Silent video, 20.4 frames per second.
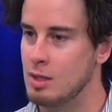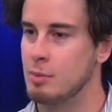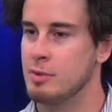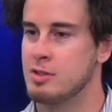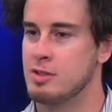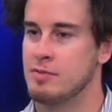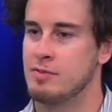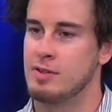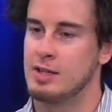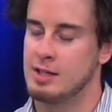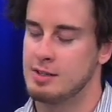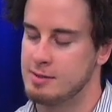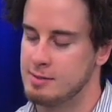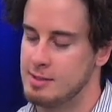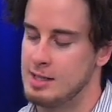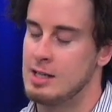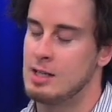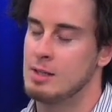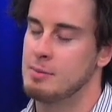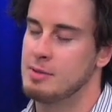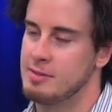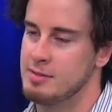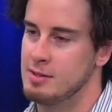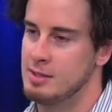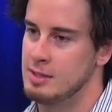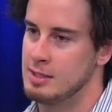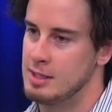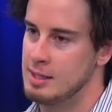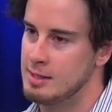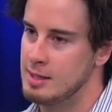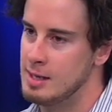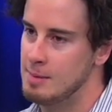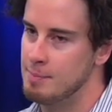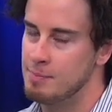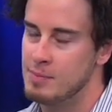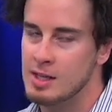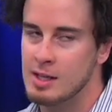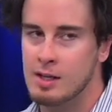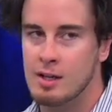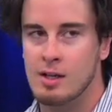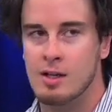which affects elements that are near them.
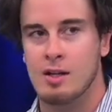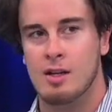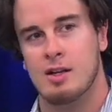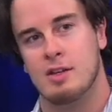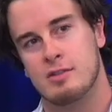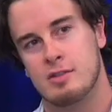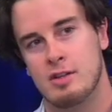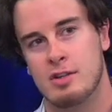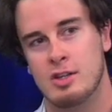So